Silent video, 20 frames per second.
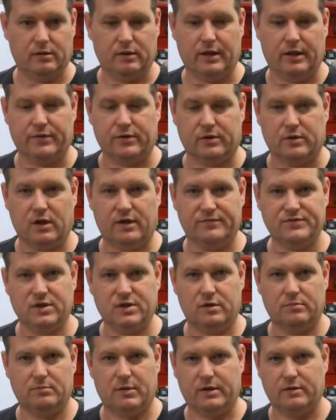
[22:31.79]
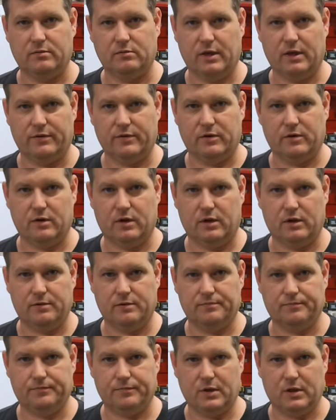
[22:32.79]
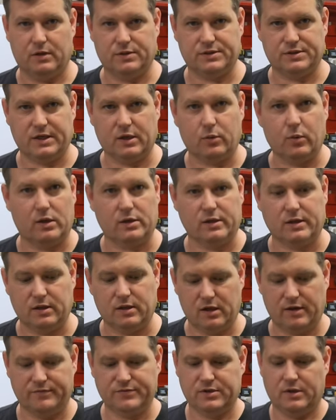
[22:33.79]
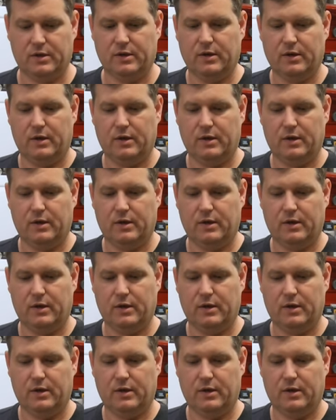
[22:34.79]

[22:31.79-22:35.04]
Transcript: leather gloves on, my leather uh, you know stick welding gloves,